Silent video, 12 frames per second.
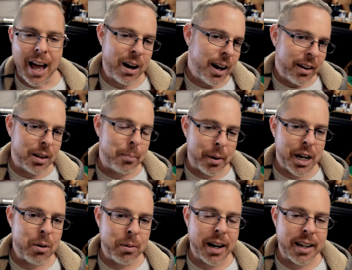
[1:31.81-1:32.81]
I don't have the
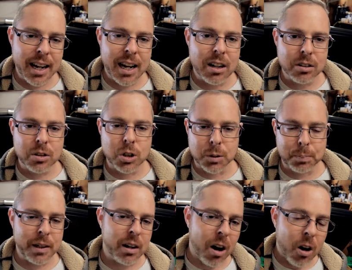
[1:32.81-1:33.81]
money right now to
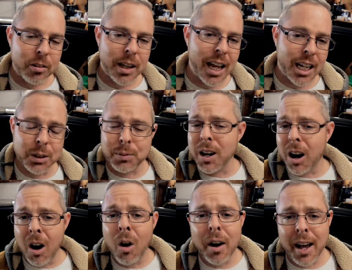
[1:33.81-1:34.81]
spend all that because we
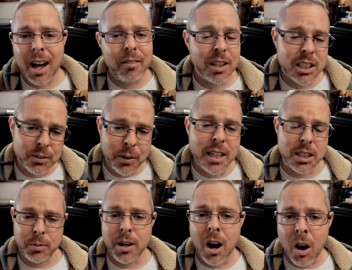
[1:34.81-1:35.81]
all have, let's just face
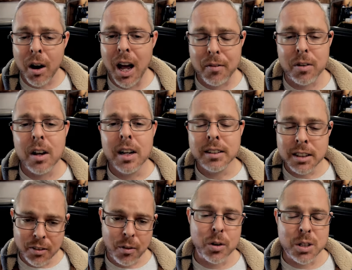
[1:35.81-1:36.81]
it, we all have
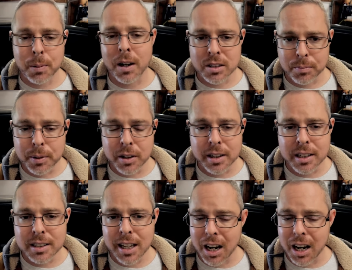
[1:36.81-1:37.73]
different responsibilities.